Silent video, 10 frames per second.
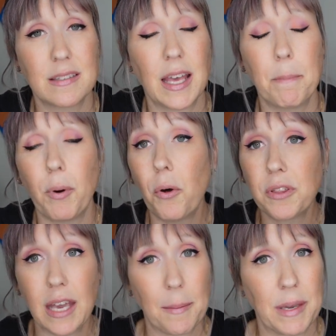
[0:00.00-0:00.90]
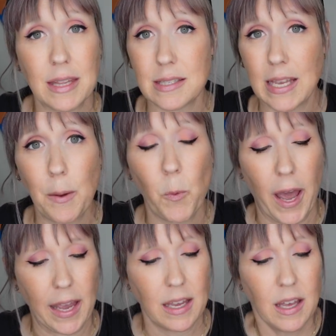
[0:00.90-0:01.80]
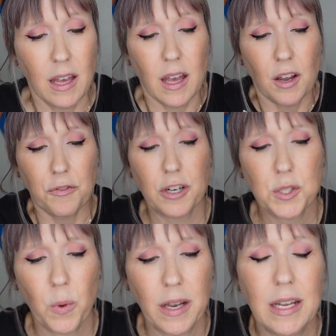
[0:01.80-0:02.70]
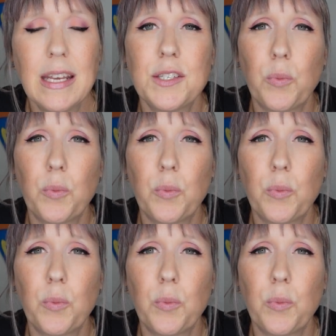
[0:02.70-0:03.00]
they both get me the same way. First one is